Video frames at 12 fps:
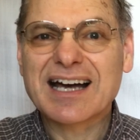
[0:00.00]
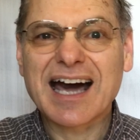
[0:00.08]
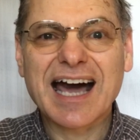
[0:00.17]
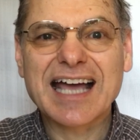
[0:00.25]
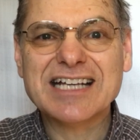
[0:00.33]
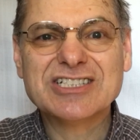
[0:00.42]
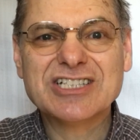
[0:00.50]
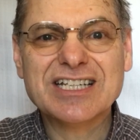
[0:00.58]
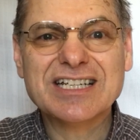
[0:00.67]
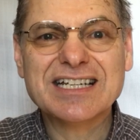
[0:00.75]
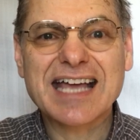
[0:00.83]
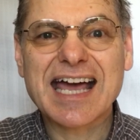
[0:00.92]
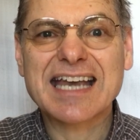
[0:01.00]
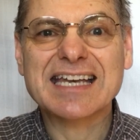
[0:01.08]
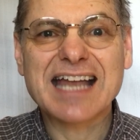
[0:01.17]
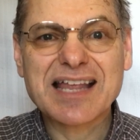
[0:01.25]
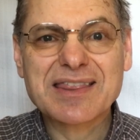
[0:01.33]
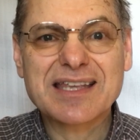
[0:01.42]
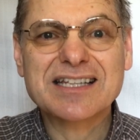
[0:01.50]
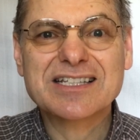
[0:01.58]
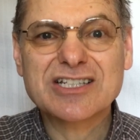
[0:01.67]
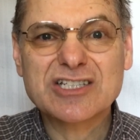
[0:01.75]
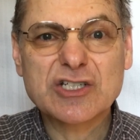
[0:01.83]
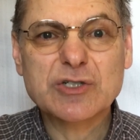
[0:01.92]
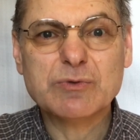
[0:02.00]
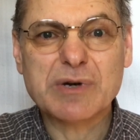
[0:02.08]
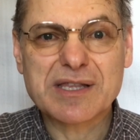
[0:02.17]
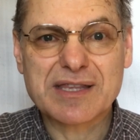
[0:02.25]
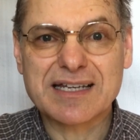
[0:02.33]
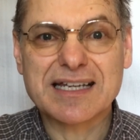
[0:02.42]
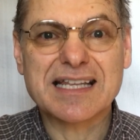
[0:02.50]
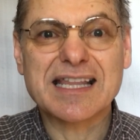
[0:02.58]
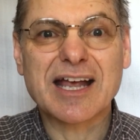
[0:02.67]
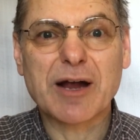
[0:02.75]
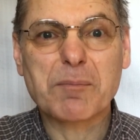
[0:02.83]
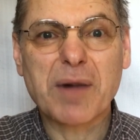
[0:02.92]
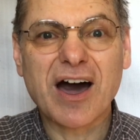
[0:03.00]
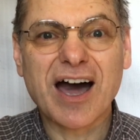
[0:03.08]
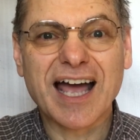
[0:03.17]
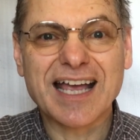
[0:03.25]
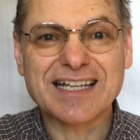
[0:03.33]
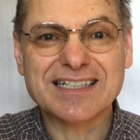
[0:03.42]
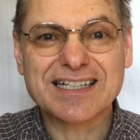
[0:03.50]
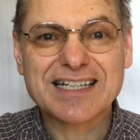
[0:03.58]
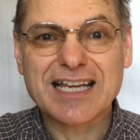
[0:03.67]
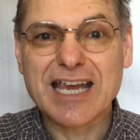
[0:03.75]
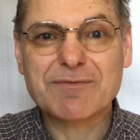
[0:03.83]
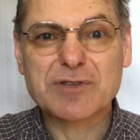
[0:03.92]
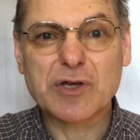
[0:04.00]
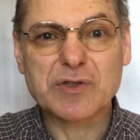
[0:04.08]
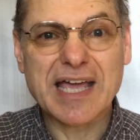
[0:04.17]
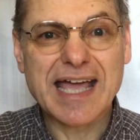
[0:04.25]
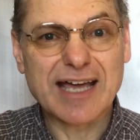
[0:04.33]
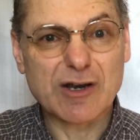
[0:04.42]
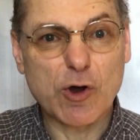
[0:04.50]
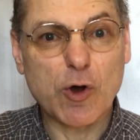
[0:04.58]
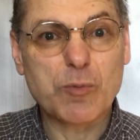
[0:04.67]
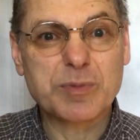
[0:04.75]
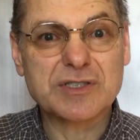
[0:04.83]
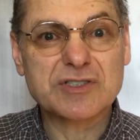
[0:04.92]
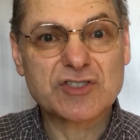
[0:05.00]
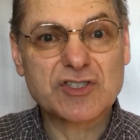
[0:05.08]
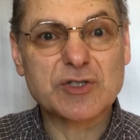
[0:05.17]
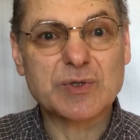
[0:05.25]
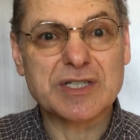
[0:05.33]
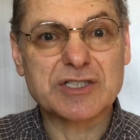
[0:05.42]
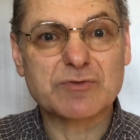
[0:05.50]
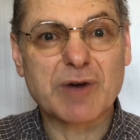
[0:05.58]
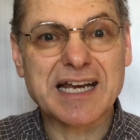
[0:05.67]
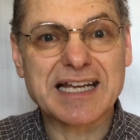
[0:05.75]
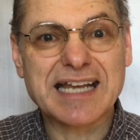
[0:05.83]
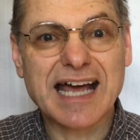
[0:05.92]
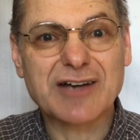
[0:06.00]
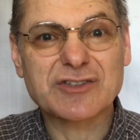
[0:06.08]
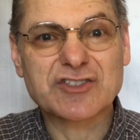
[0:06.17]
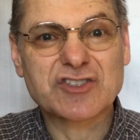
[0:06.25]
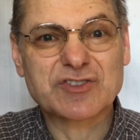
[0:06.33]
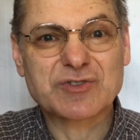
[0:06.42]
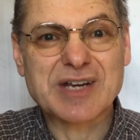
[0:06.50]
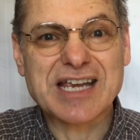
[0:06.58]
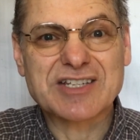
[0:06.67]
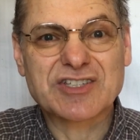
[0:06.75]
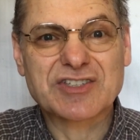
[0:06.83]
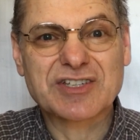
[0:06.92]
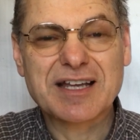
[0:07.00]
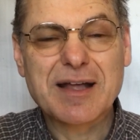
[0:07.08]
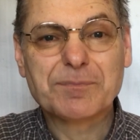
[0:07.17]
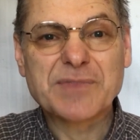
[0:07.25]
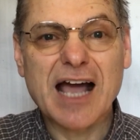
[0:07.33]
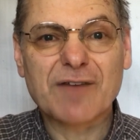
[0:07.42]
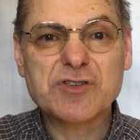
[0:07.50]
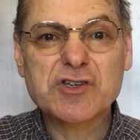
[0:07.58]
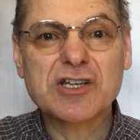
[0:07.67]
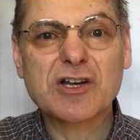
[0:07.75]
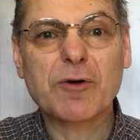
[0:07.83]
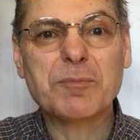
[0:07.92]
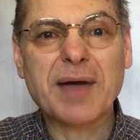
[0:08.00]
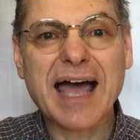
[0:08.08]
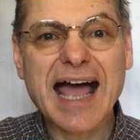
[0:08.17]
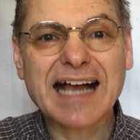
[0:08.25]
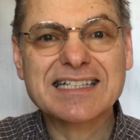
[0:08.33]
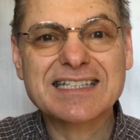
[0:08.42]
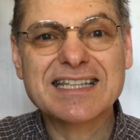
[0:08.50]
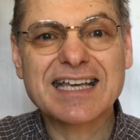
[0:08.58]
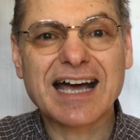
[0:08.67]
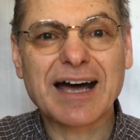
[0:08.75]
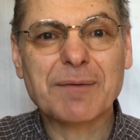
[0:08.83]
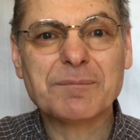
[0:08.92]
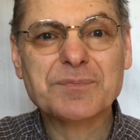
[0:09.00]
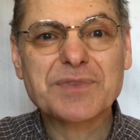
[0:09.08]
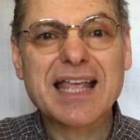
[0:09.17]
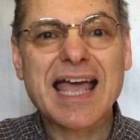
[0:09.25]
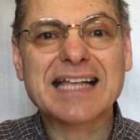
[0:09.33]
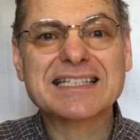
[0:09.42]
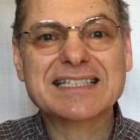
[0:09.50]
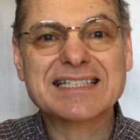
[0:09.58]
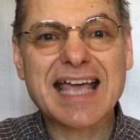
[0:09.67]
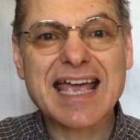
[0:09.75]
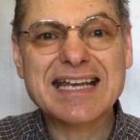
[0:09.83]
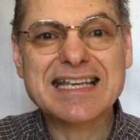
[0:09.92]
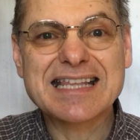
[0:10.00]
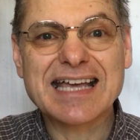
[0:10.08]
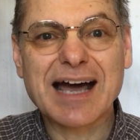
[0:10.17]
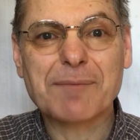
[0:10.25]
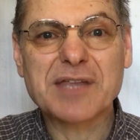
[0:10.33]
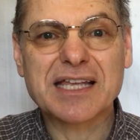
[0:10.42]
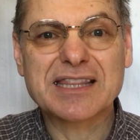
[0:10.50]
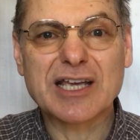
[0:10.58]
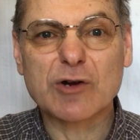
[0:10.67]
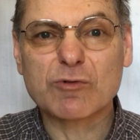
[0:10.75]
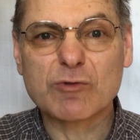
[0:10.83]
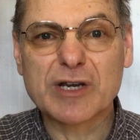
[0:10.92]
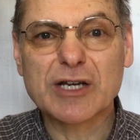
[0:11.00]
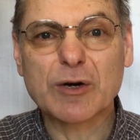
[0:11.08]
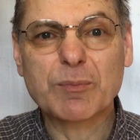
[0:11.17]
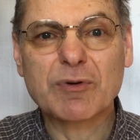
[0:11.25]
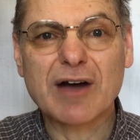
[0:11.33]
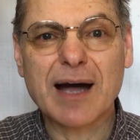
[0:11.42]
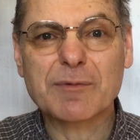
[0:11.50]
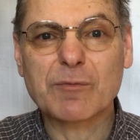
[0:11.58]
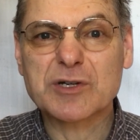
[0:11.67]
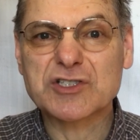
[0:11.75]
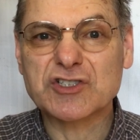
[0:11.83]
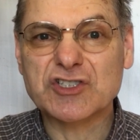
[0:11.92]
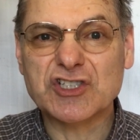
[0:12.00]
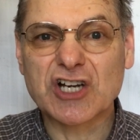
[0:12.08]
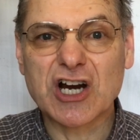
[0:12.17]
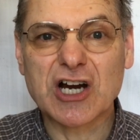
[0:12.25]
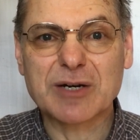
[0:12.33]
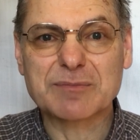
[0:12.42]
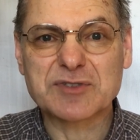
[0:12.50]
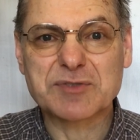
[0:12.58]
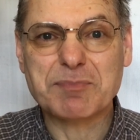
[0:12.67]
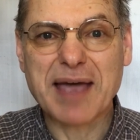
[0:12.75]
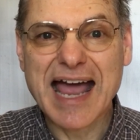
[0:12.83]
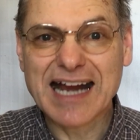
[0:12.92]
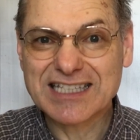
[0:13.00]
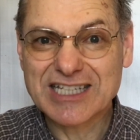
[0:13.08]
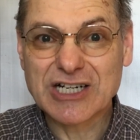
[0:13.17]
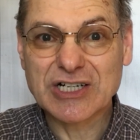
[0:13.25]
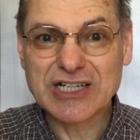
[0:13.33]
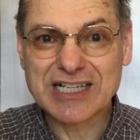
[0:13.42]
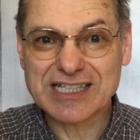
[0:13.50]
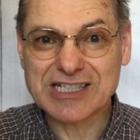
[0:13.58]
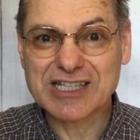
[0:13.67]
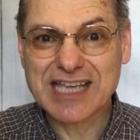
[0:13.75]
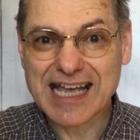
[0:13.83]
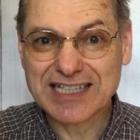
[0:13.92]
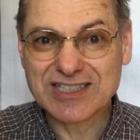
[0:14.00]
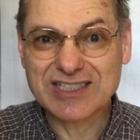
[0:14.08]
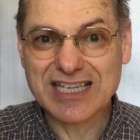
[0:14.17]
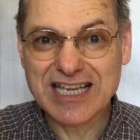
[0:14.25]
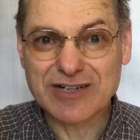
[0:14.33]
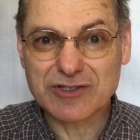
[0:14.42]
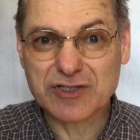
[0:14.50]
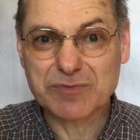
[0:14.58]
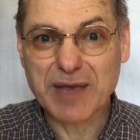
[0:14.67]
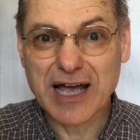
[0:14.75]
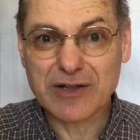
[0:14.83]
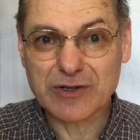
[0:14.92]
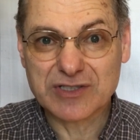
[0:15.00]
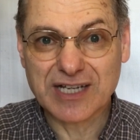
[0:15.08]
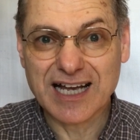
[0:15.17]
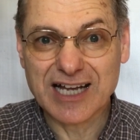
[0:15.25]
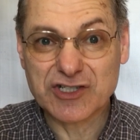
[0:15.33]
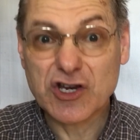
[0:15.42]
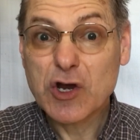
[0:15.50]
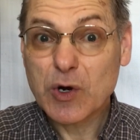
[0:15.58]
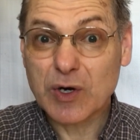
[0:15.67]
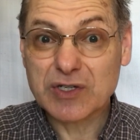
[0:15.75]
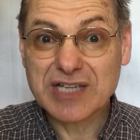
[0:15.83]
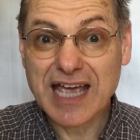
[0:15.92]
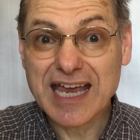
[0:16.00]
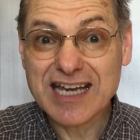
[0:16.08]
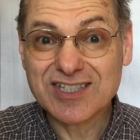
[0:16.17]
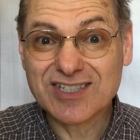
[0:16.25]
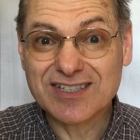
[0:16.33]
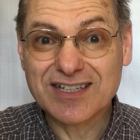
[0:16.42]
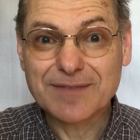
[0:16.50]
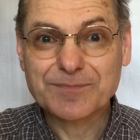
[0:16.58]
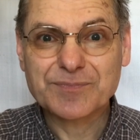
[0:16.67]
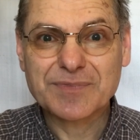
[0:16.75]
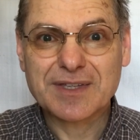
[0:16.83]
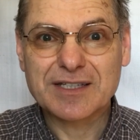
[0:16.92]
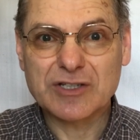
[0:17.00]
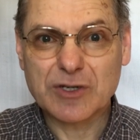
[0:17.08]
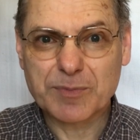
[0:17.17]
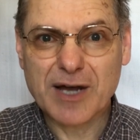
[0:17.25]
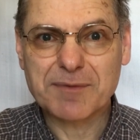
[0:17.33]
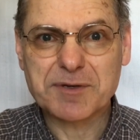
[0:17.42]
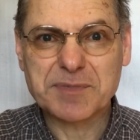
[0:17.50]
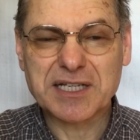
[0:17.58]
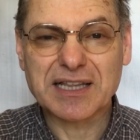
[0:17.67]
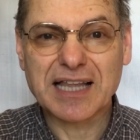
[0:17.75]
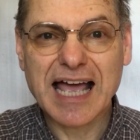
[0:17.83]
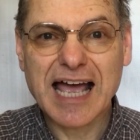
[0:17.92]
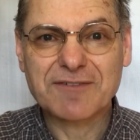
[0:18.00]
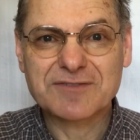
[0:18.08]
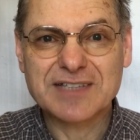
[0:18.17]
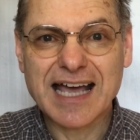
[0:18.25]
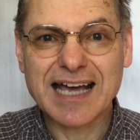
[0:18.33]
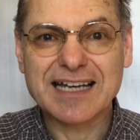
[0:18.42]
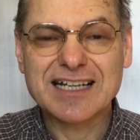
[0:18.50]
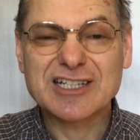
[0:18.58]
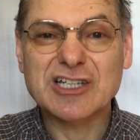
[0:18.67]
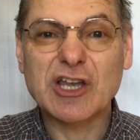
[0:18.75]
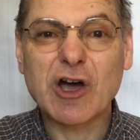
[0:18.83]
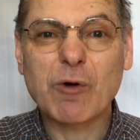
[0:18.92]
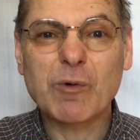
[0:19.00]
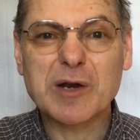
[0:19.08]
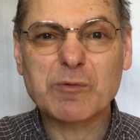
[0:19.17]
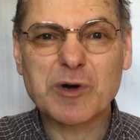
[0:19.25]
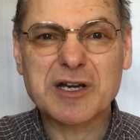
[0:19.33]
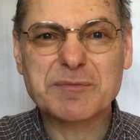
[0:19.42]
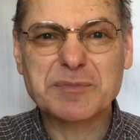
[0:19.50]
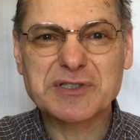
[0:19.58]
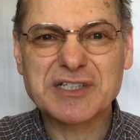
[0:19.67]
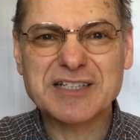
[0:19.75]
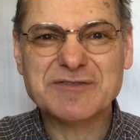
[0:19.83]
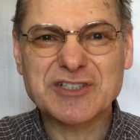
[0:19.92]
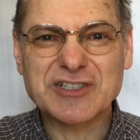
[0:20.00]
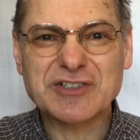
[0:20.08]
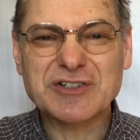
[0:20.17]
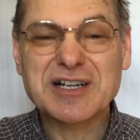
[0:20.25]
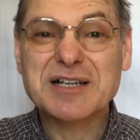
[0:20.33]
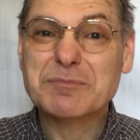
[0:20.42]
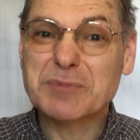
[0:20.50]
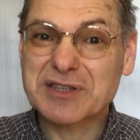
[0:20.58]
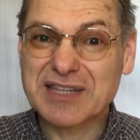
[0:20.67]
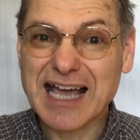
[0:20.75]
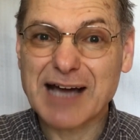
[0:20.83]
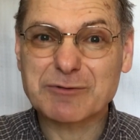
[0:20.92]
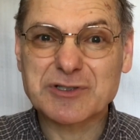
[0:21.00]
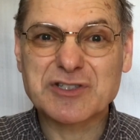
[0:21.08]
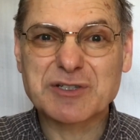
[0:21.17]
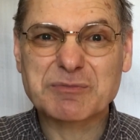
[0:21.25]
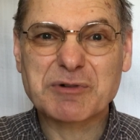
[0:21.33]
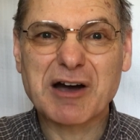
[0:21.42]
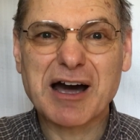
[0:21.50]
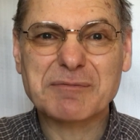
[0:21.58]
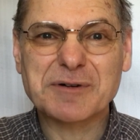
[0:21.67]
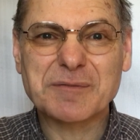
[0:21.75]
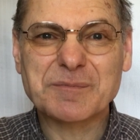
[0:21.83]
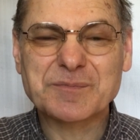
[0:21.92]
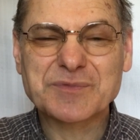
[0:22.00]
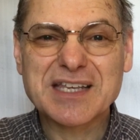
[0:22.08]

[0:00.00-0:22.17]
hygiene had nothing to do with it in their mind, even though they had open sewage running down the streets. Now, if you could go back to them and say to them that their real problem was germs, bacteria that you can't see or smell or touch or taste, you'd have probably been laughed at. No one would have believed you, but that was the problem.